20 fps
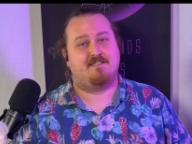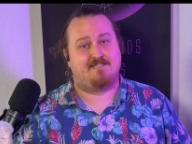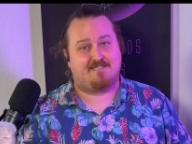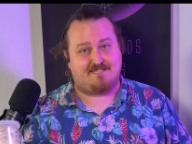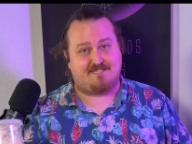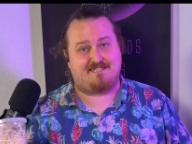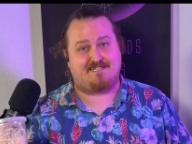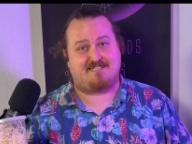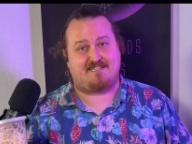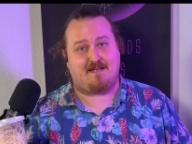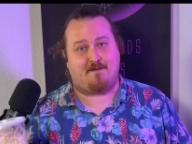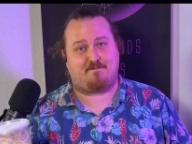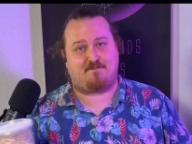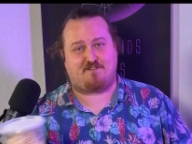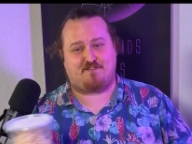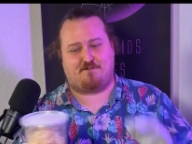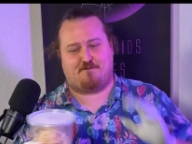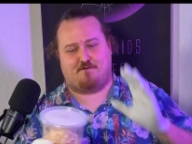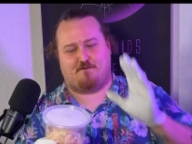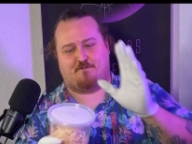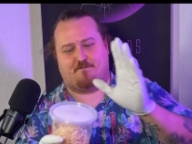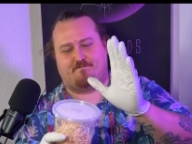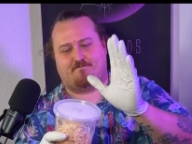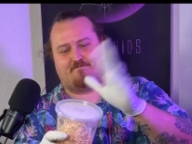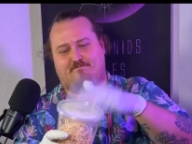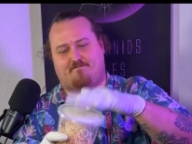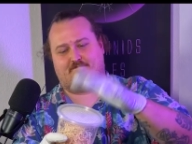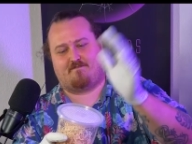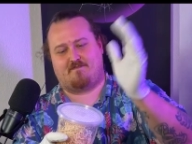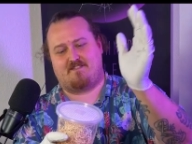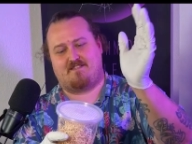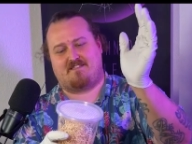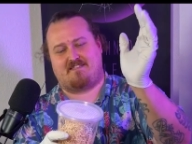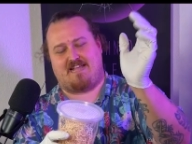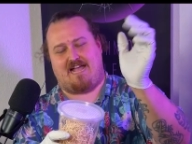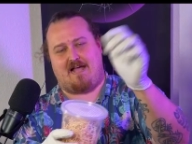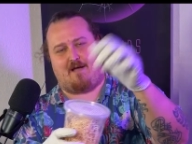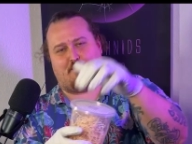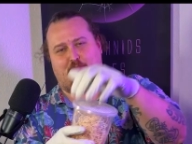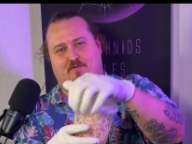Step two,
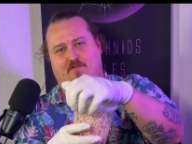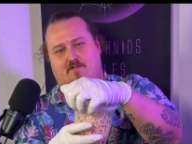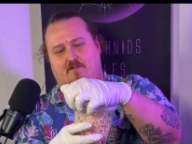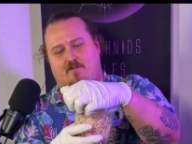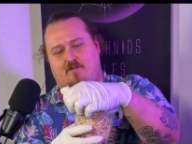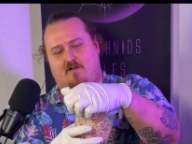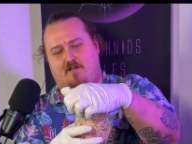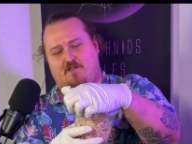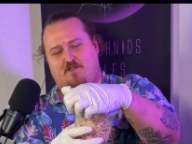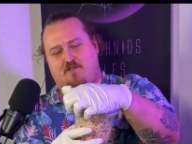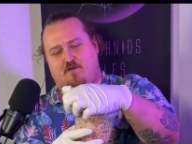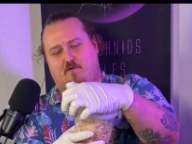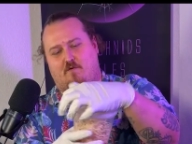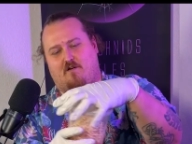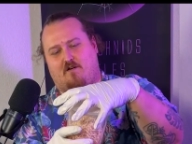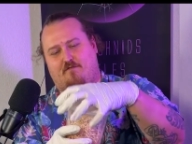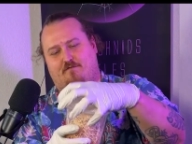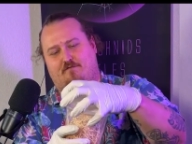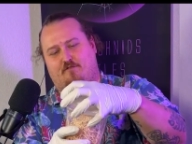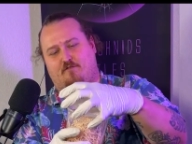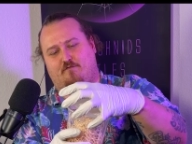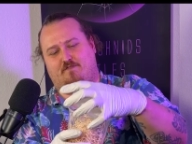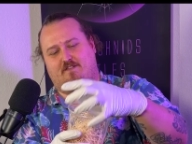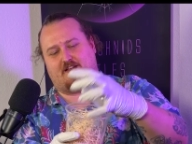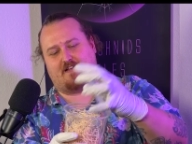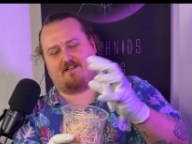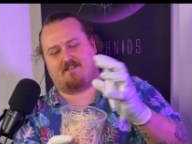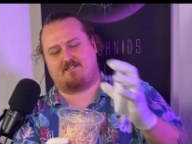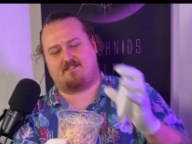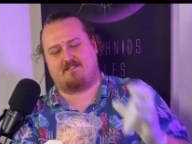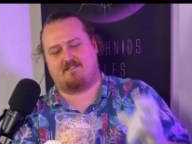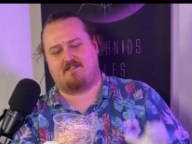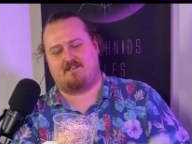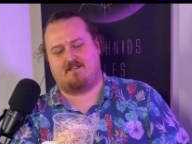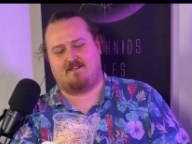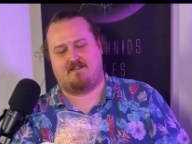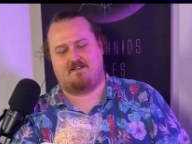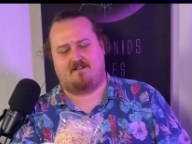tap on your fruit flies.